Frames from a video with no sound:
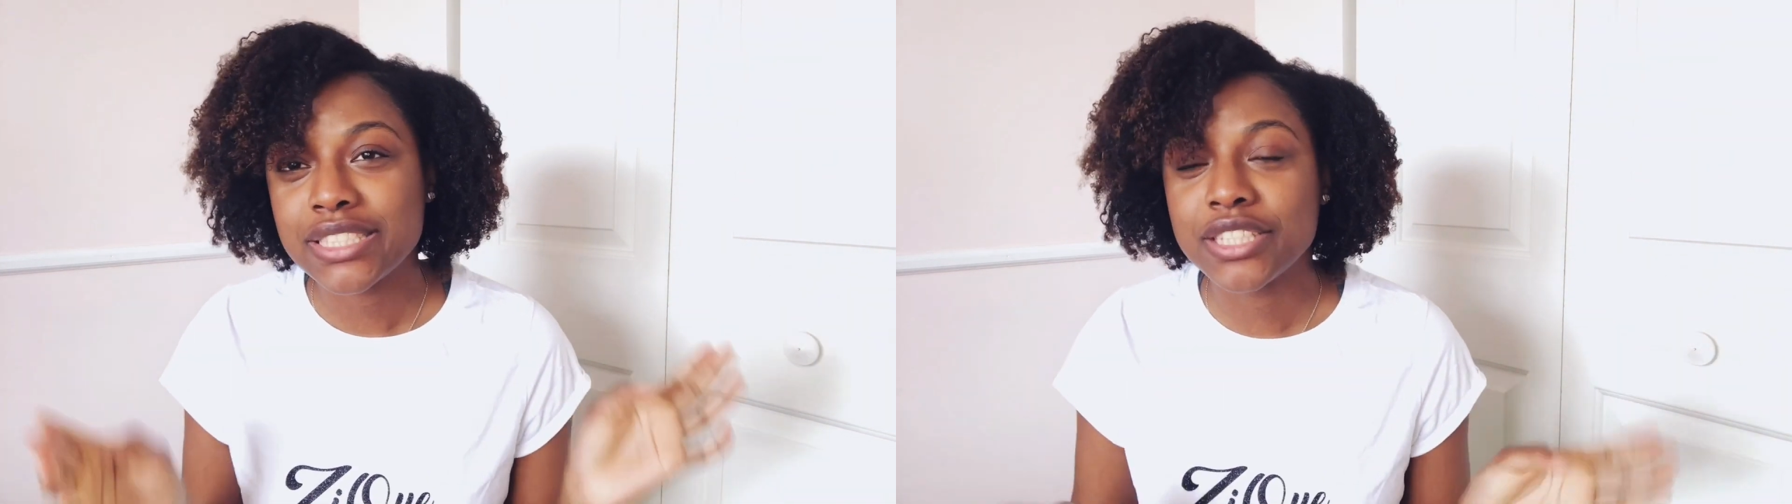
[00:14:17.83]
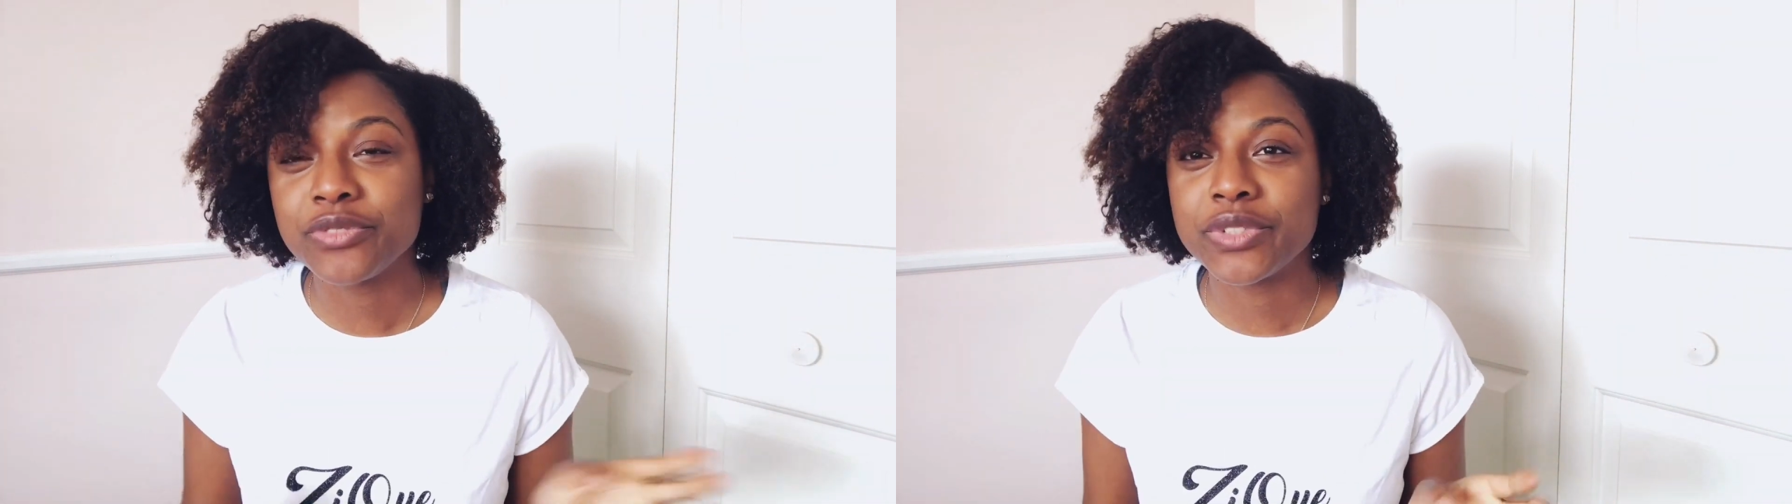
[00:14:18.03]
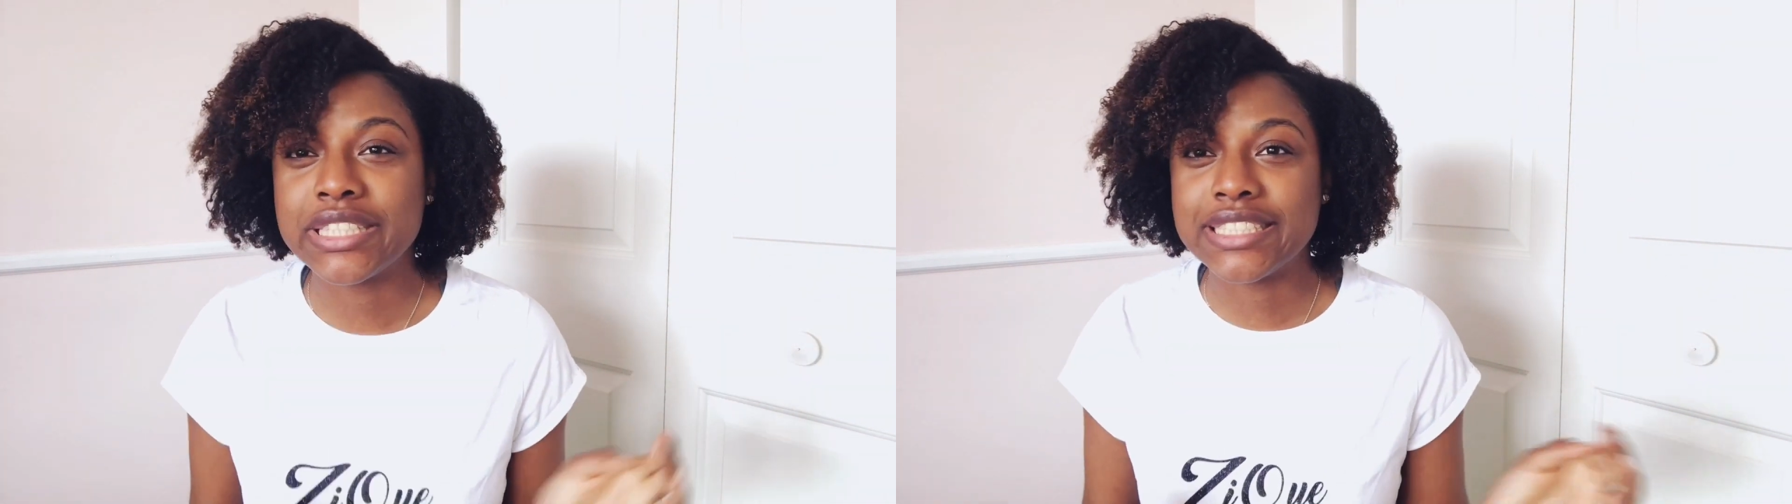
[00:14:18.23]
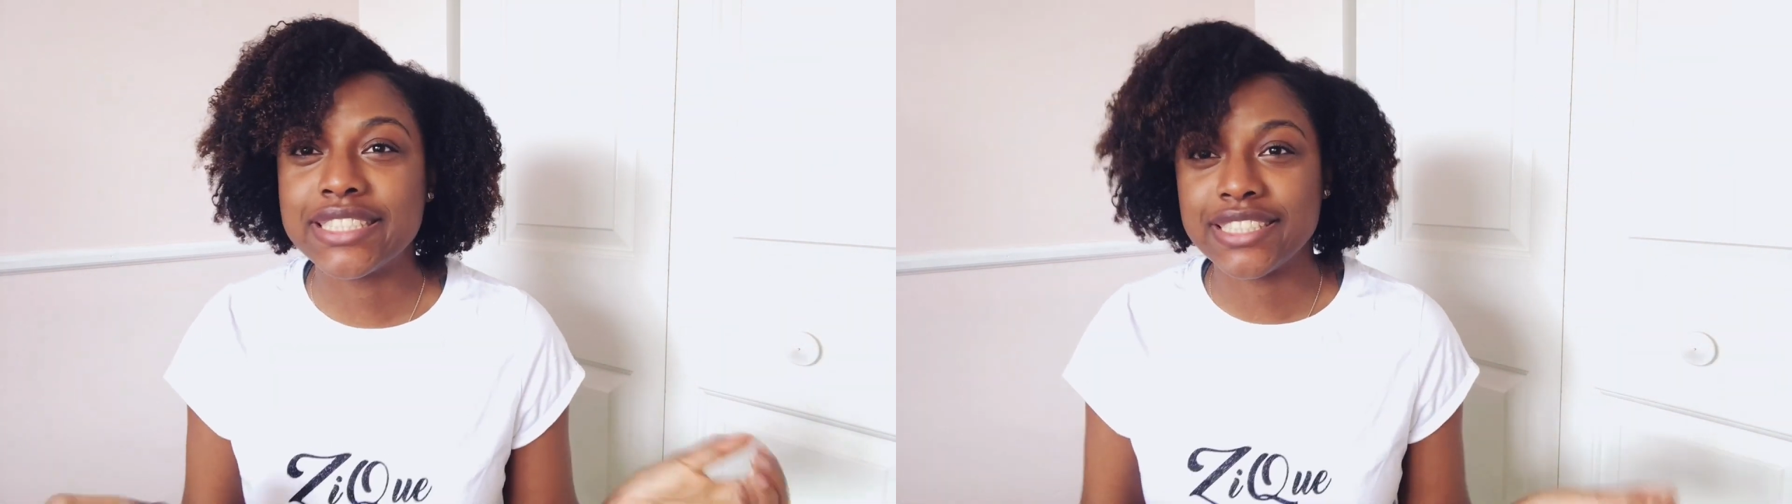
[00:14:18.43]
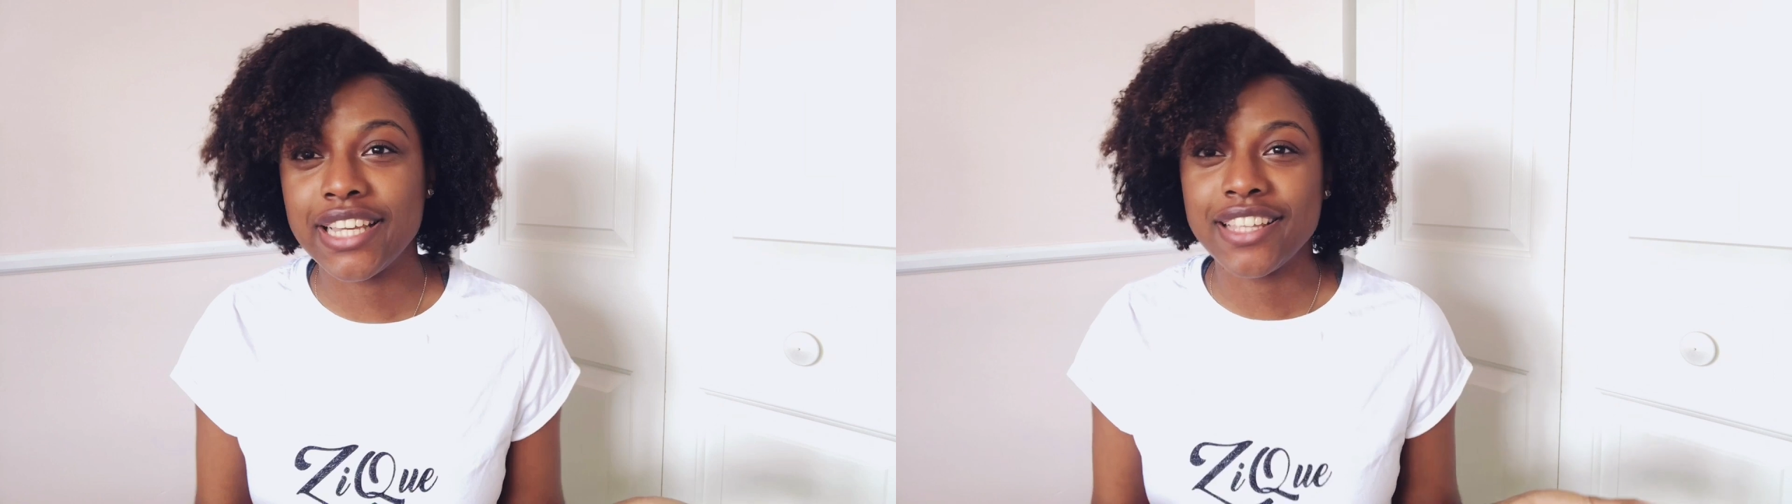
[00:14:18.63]
couldn't really
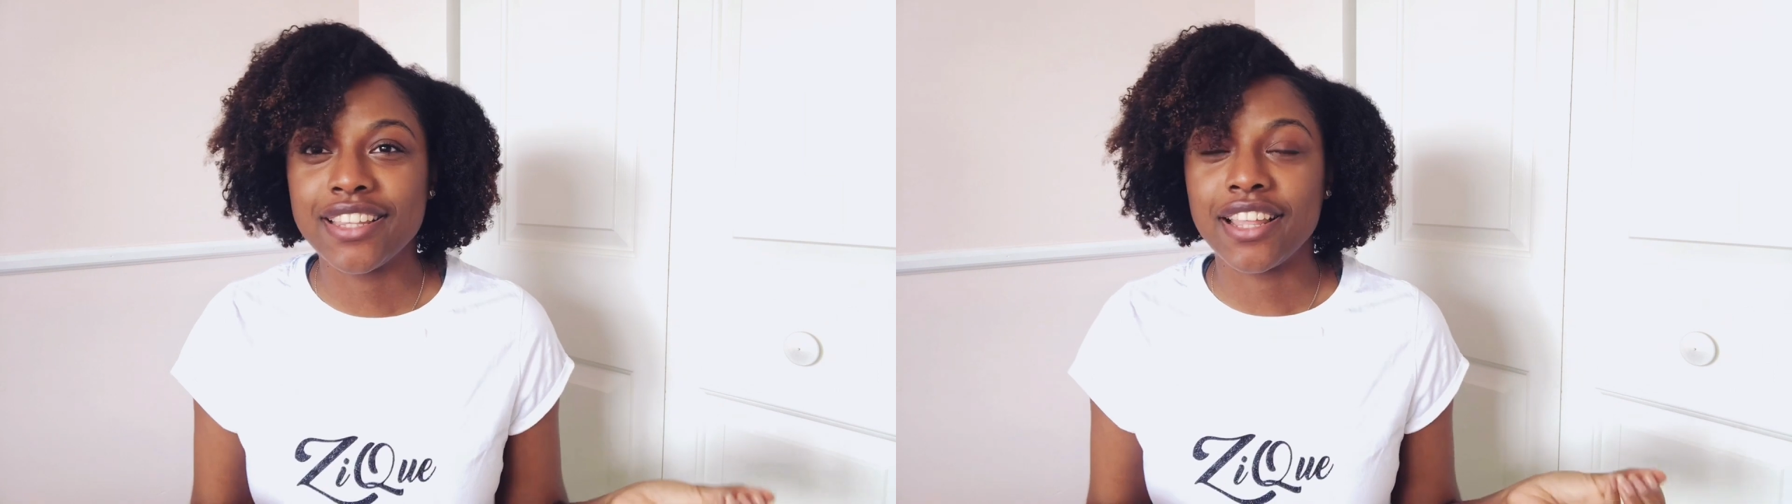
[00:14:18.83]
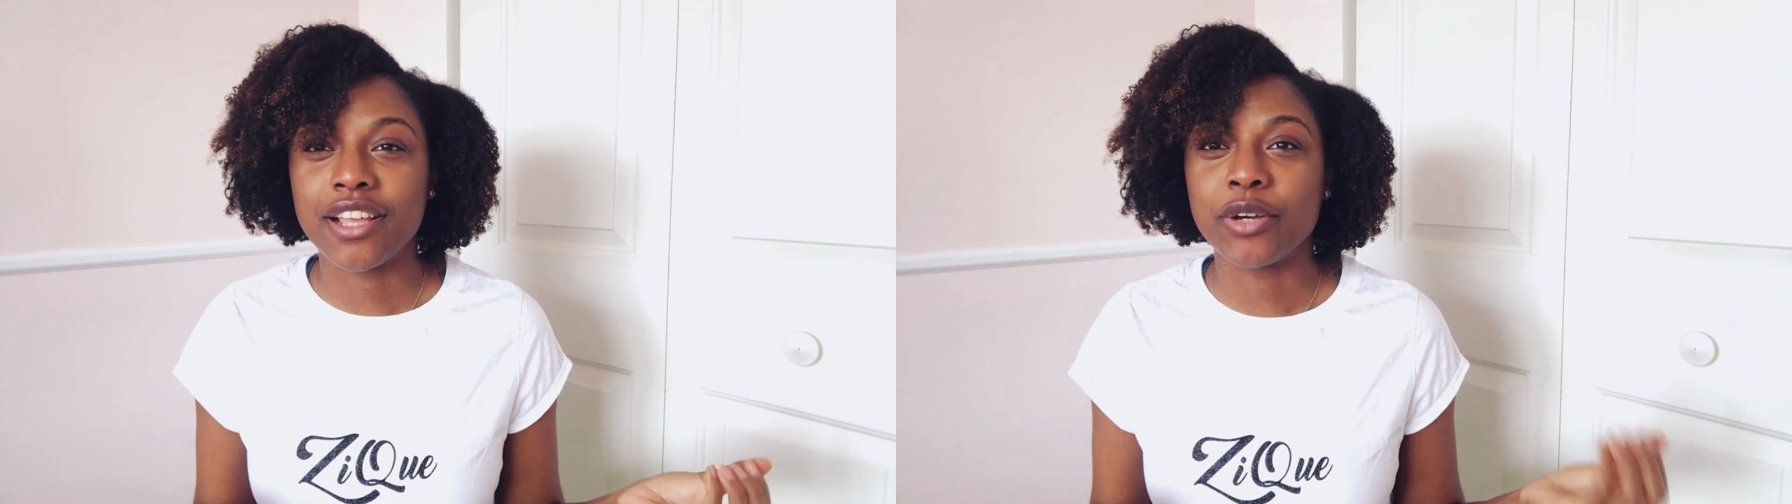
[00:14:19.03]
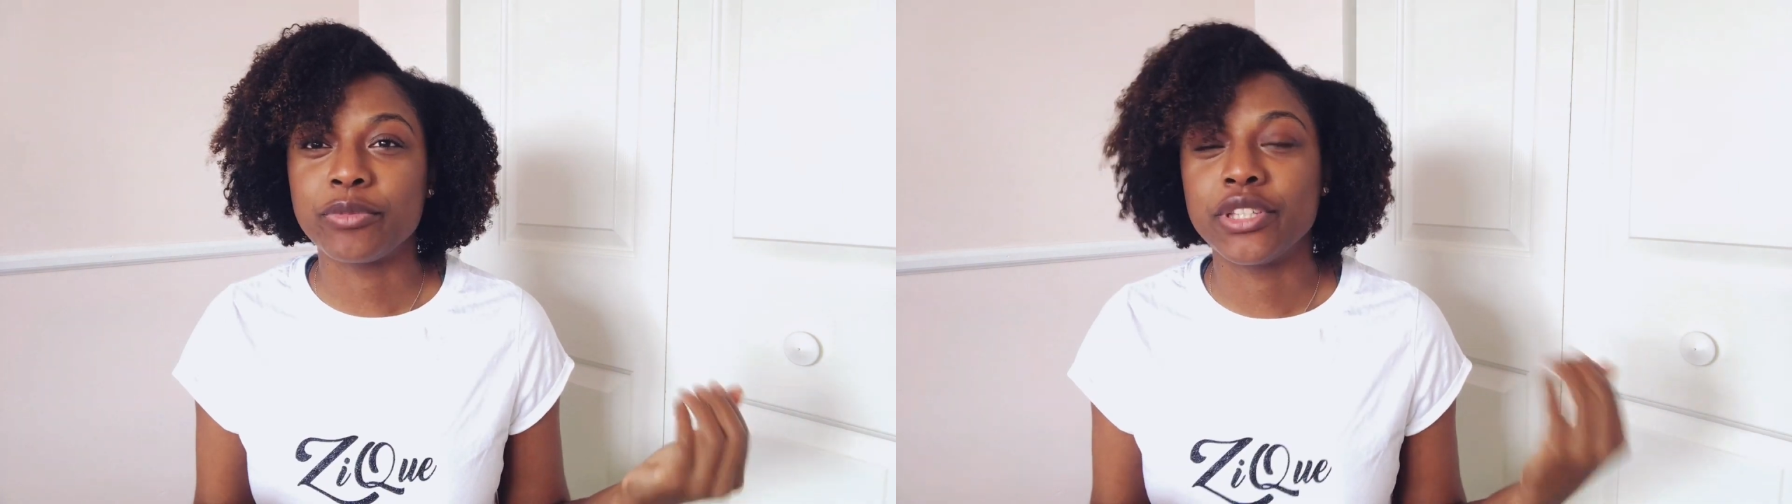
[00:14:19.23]
see like